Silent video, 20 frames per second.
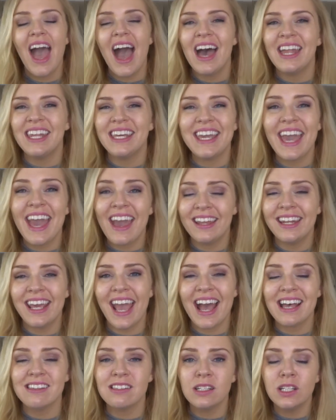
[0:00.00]
And again, it
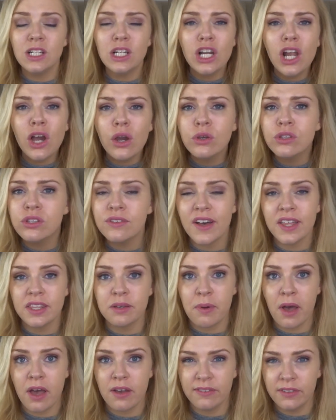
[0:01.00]
has loads of other
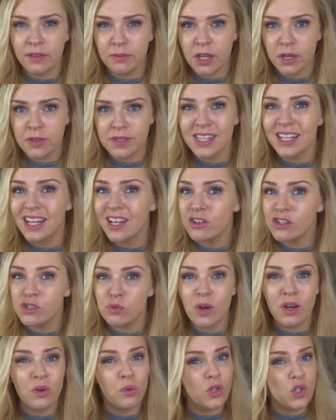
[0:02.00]
perfume notes in here as
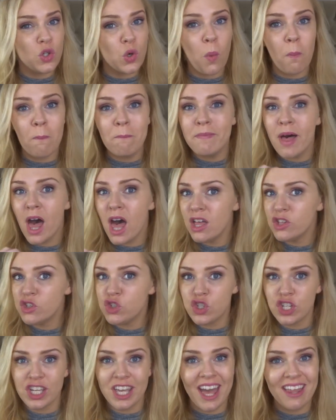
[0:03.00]
well, which all
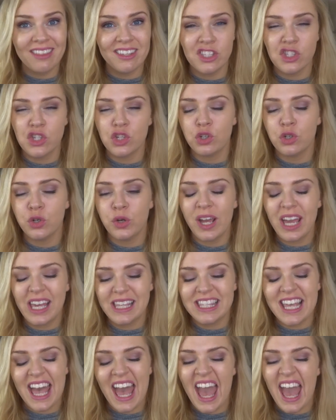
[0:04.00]
merge together to
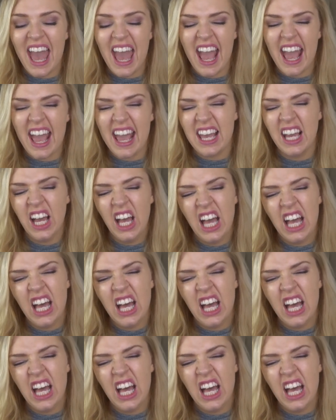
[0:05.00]
create a